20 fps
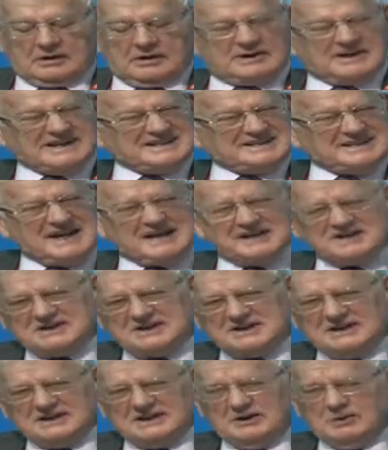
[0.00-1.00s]

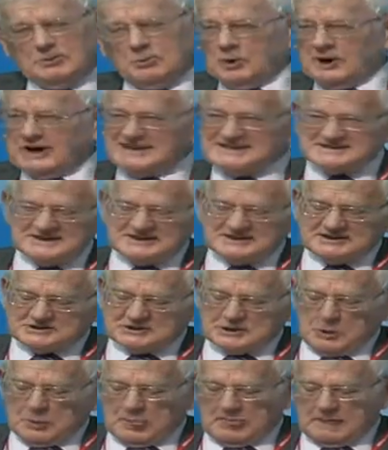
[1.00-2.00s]
Intensity, well, is it?
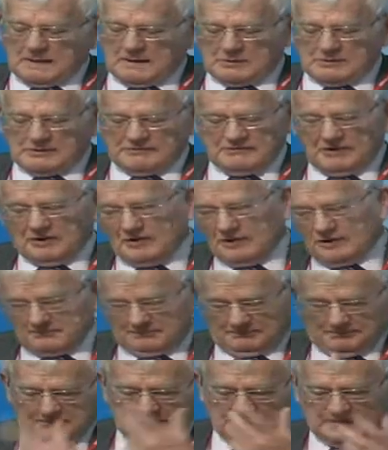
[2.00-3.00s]
We've heard
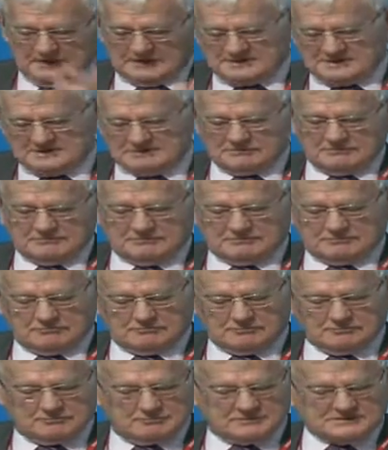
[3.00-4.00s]
that
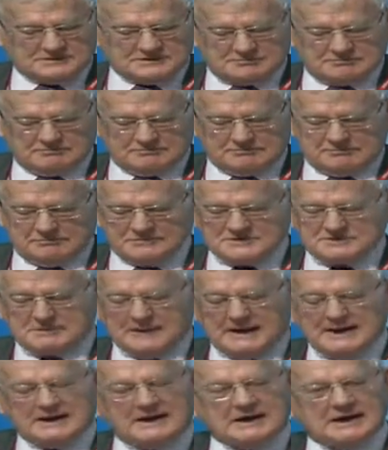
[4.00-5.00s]

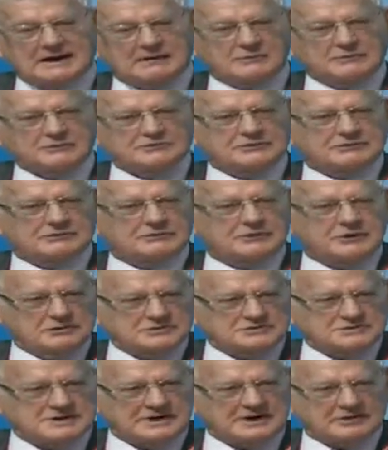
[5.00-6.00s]
spending levels have
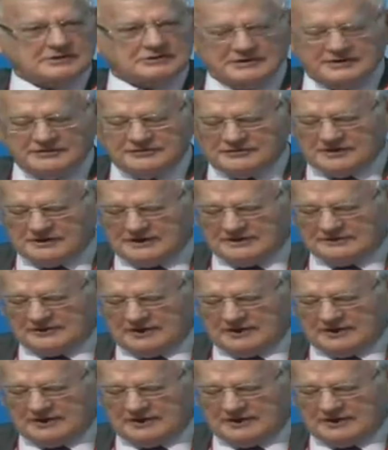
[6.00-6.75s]
hugely increased in this